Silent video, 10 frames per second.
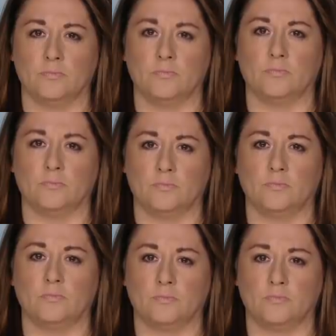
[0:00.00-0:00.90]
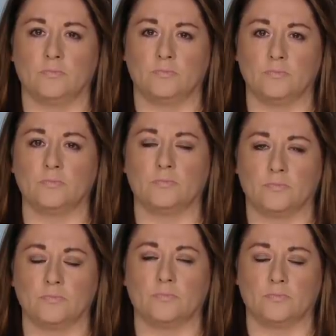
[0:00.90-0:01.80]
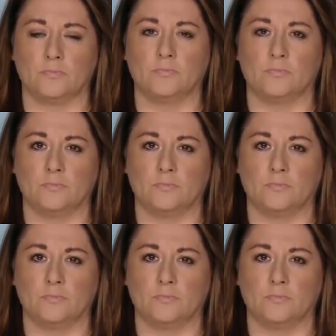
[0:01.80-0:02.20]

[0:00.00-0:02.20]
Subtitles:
[no speech]